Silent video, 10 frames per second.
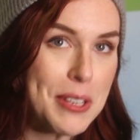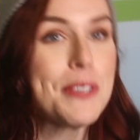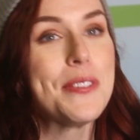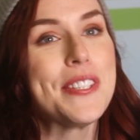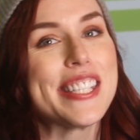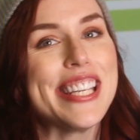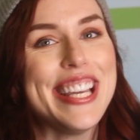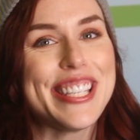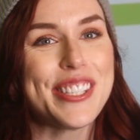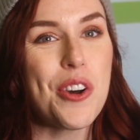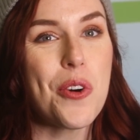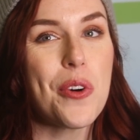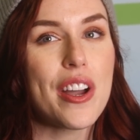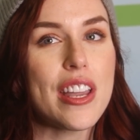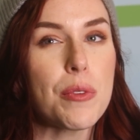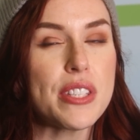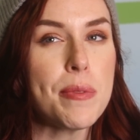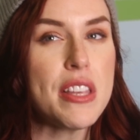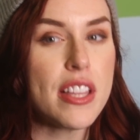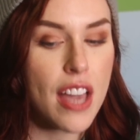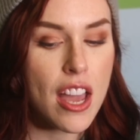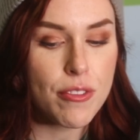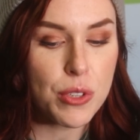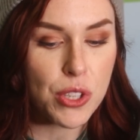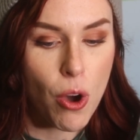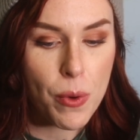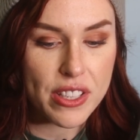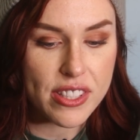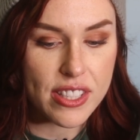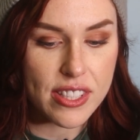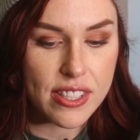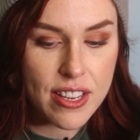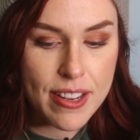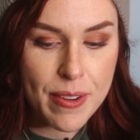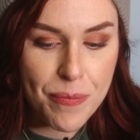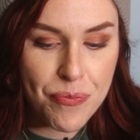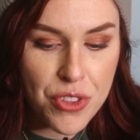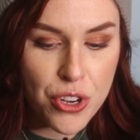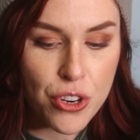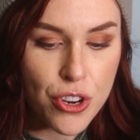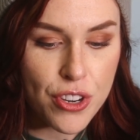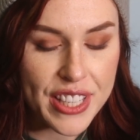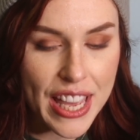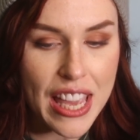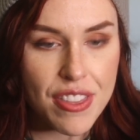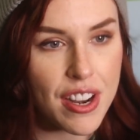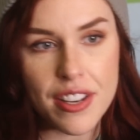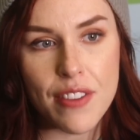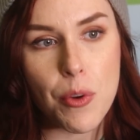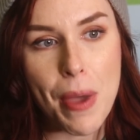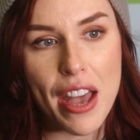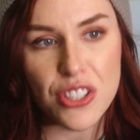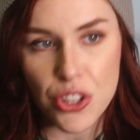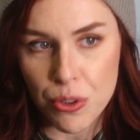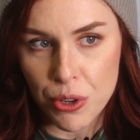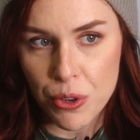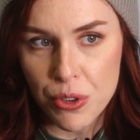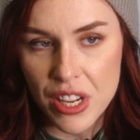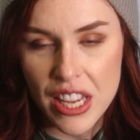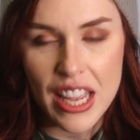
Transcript: by dudes. So it was something that kind of was always this nerd gate that I had never passed through.